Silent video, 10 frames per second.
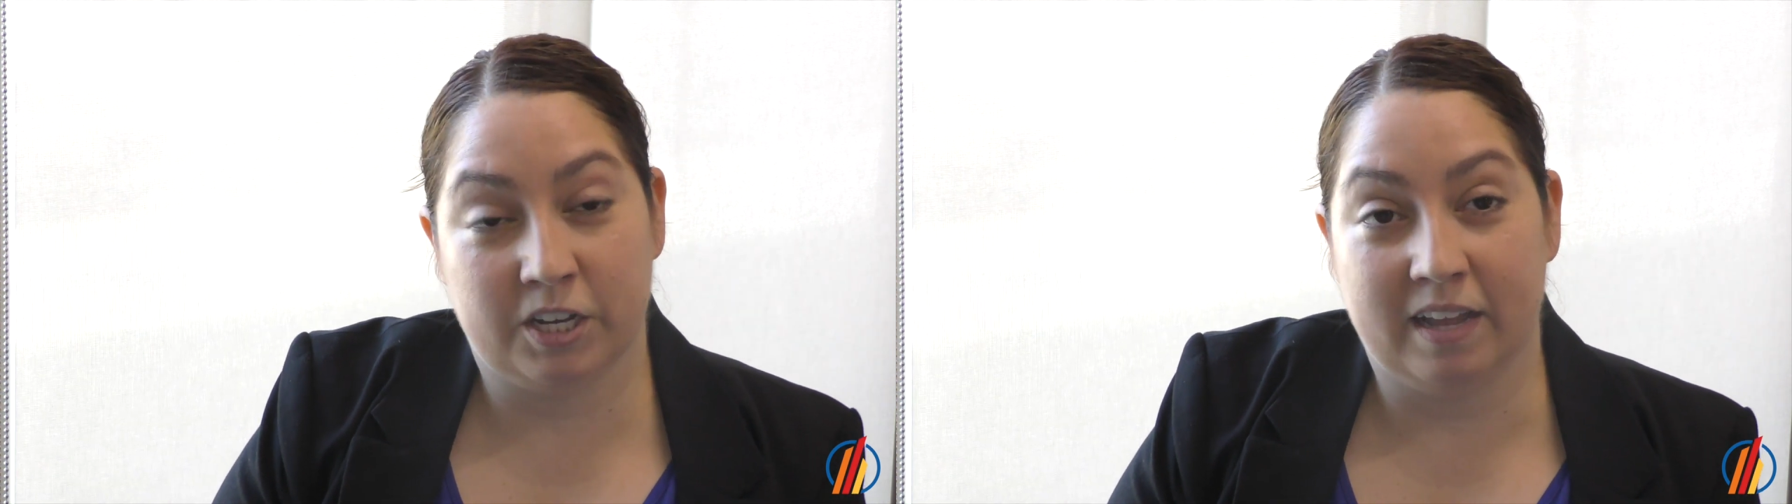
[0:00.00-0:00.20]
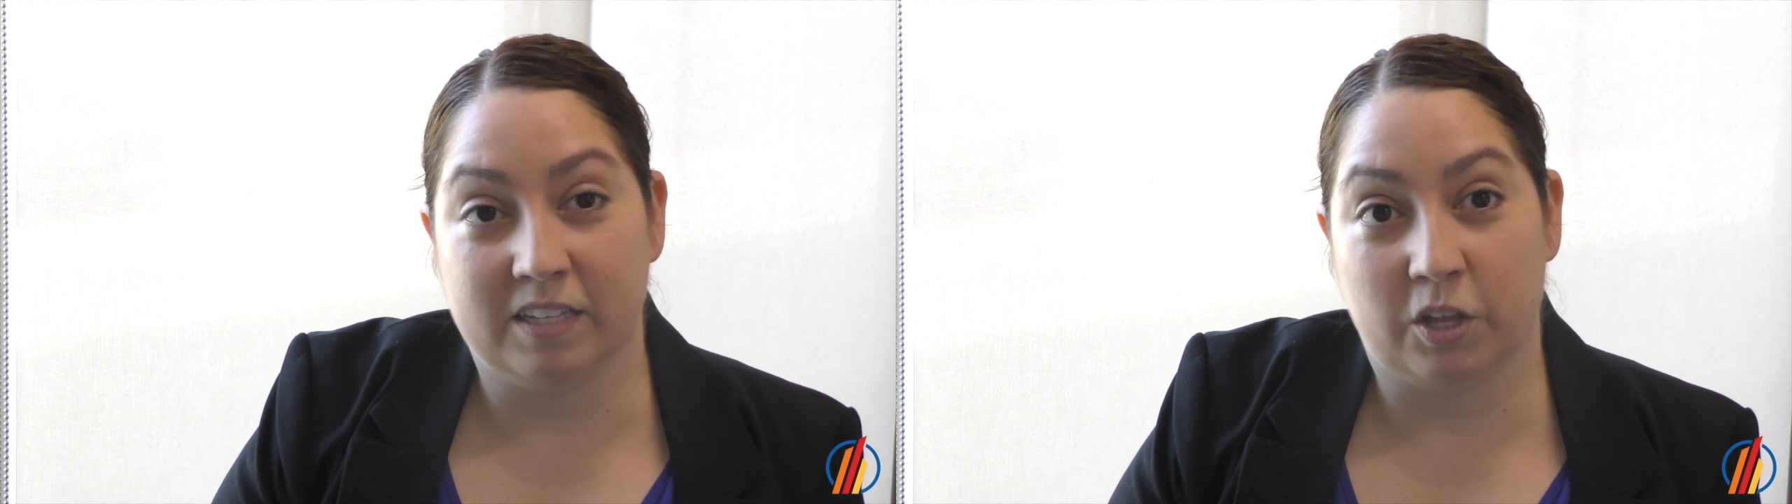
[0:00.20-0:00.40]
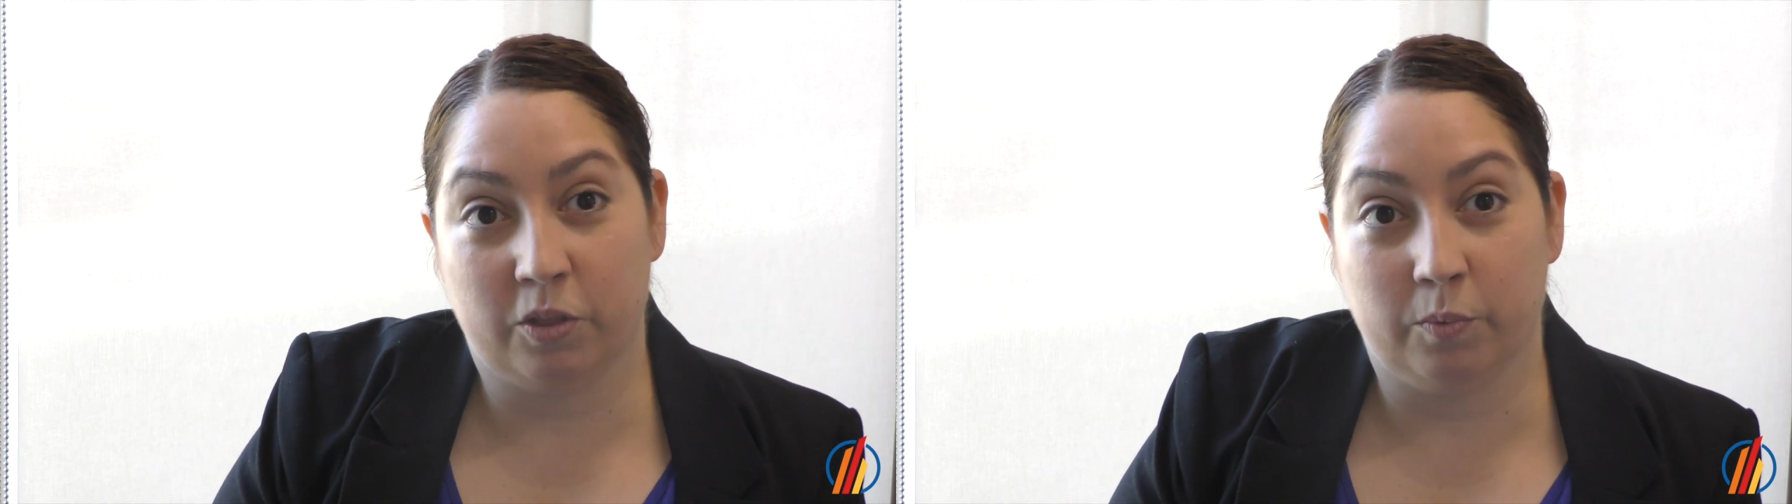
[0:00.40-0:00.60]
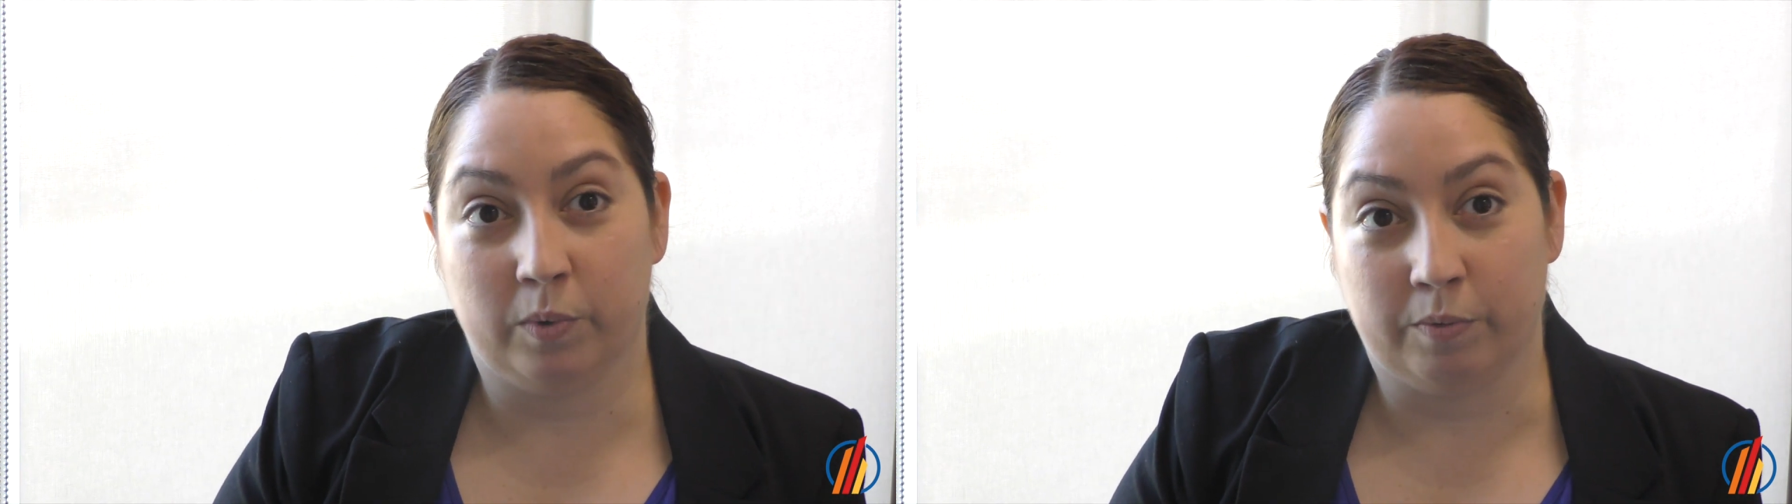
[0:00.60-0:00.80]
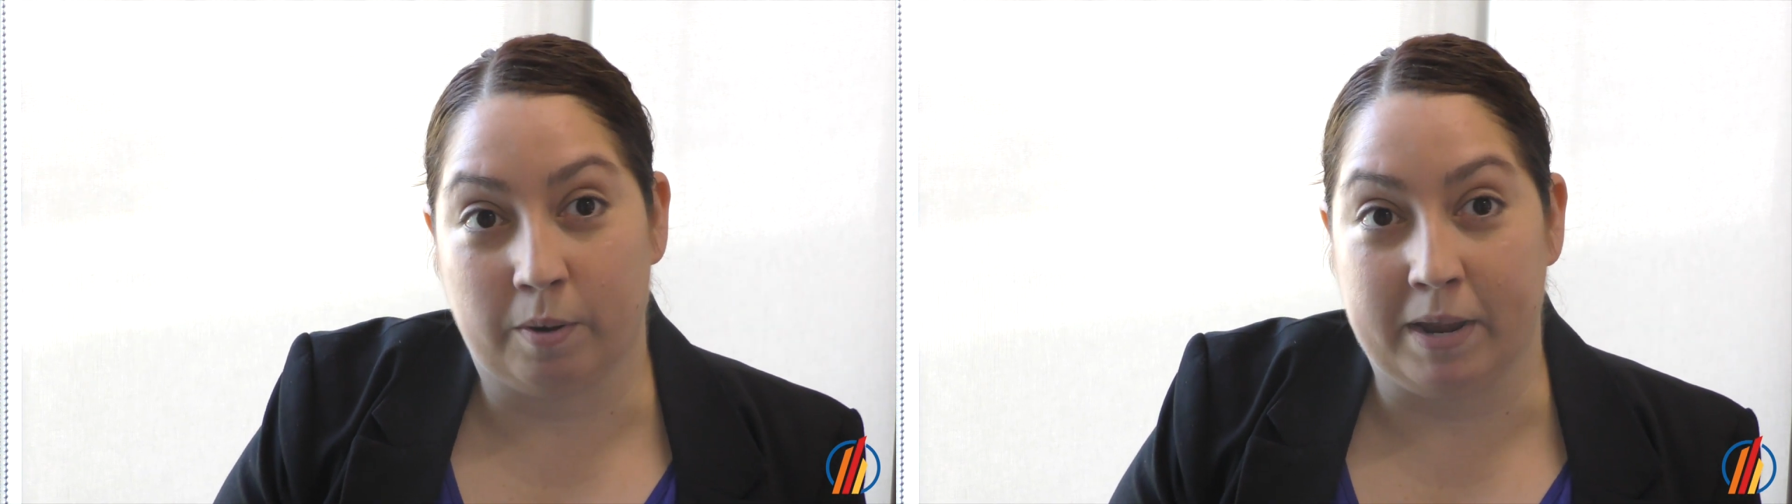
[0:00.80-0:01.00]
in that so that
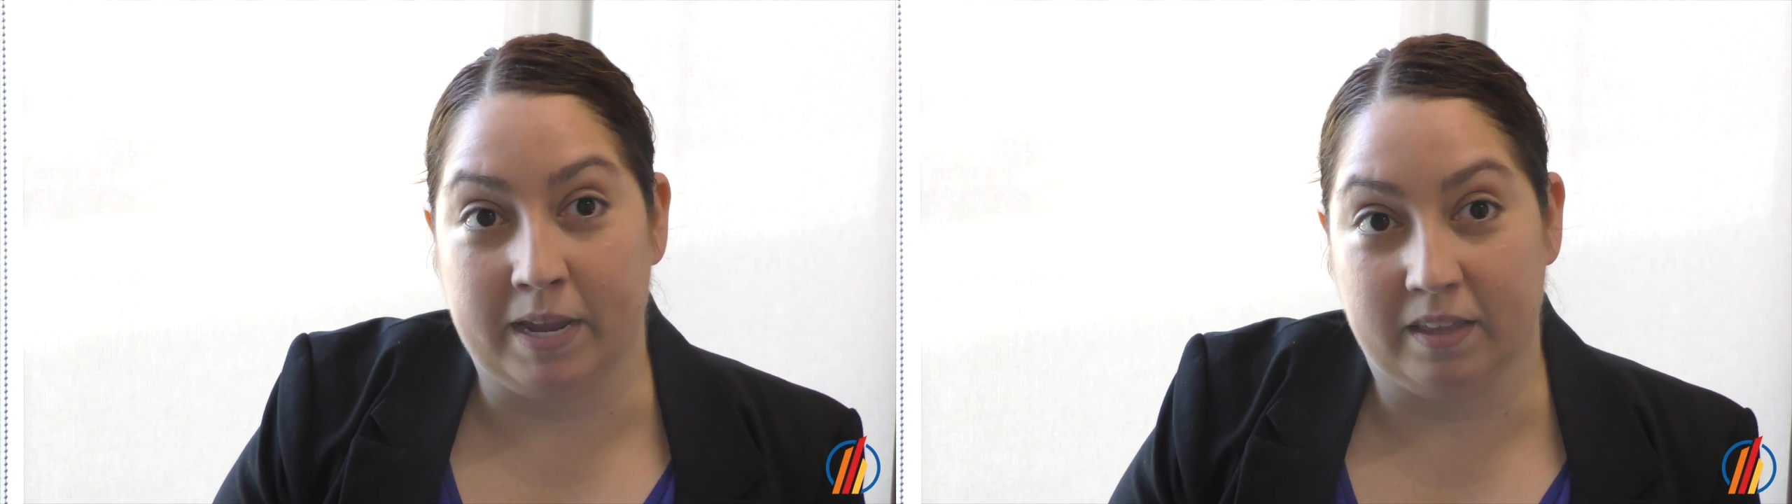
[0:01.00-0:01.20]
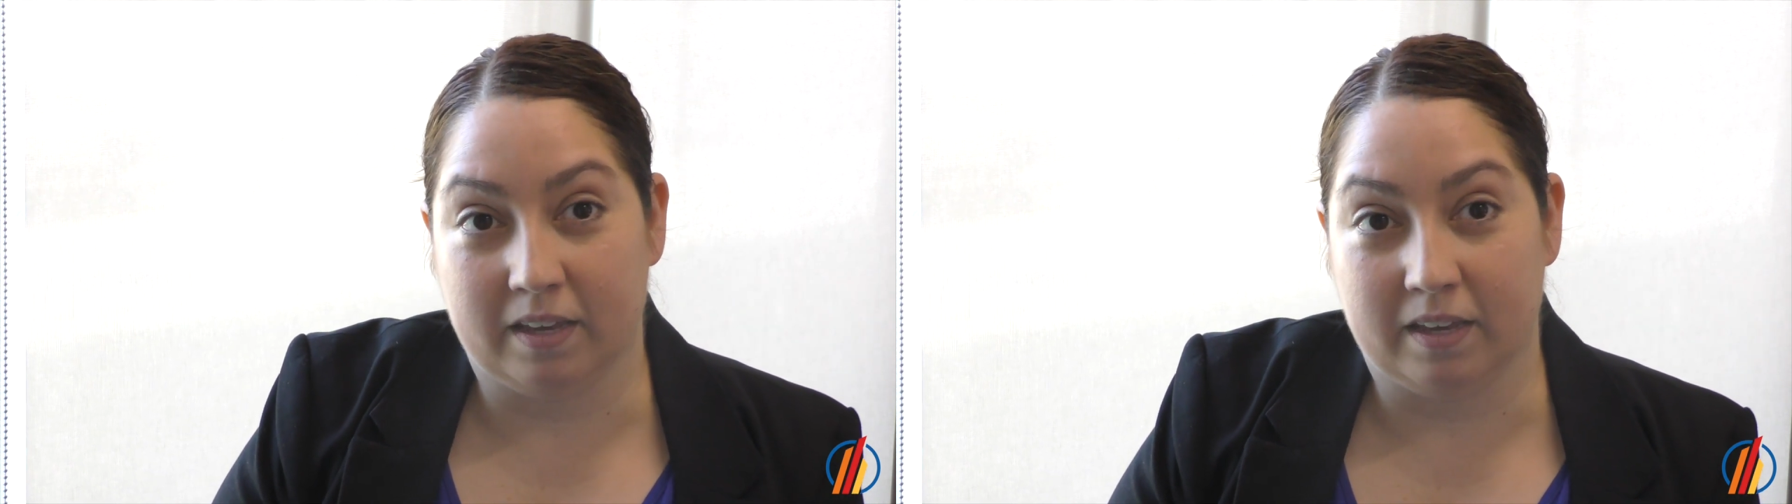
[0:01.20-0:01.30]
we remain